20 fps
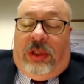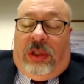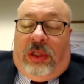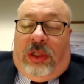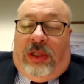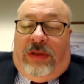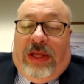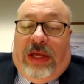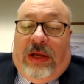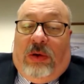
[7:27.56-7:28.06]

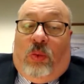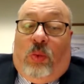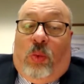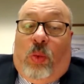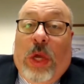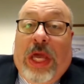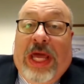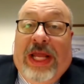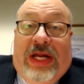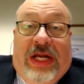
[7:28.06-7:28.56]
that
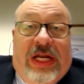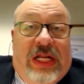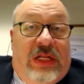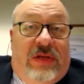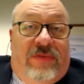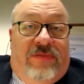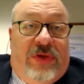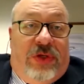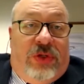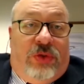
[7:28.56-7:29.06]
when an
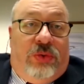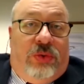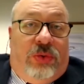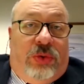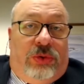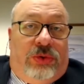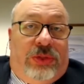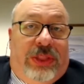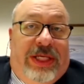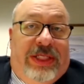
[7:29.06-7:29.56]
individual
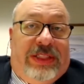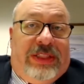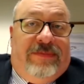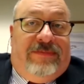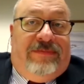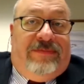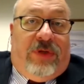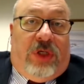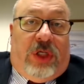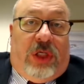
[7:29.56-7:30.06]
takes a
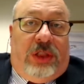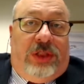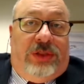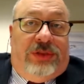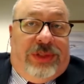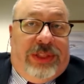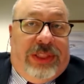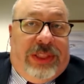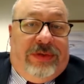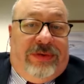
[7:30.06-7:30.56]

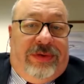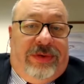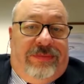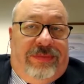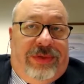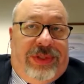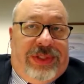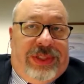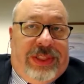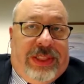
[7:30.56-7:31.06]
voluntary
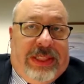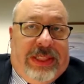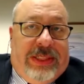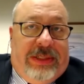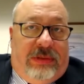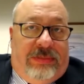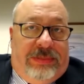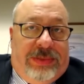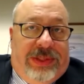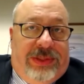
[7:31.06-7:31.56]

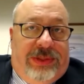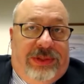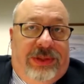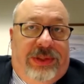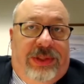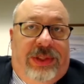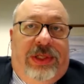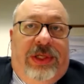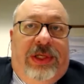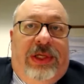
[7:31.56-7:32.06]
retirement,
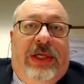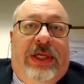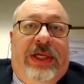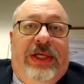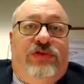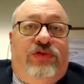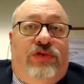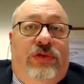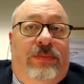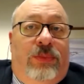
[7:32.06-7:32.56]
he's
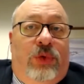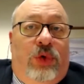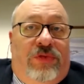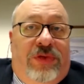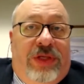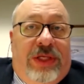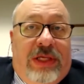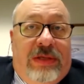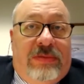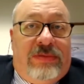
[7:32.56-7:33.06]
removing
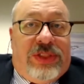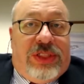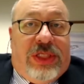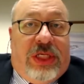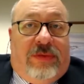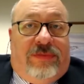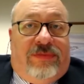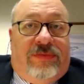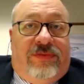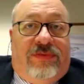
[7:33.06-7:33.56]

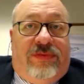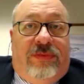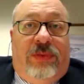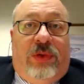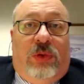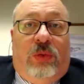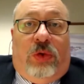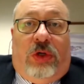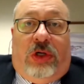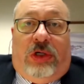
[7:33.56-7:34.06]
himself from the
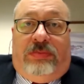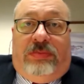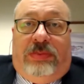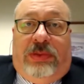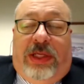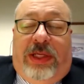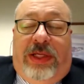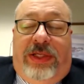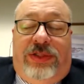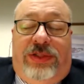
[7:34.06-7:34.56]

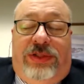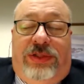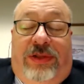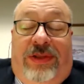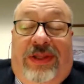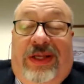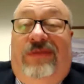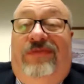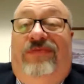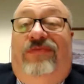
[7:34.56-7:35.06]
workplace, and
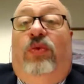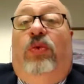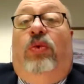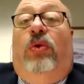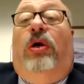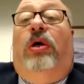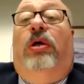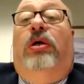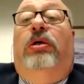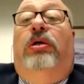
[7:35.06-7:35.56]

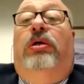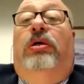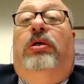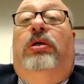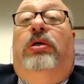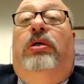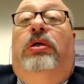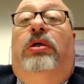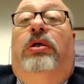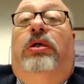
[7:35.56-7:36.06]
therefore
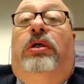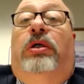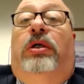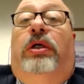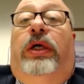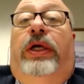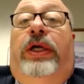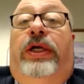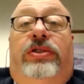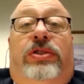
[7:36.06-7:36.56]

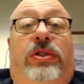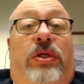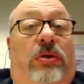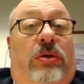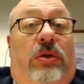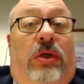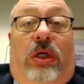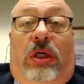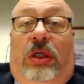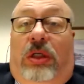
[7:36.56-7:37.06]
he's no
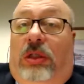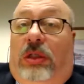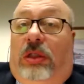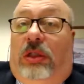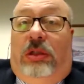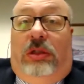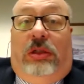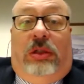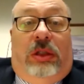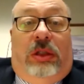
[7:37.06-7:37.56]
longer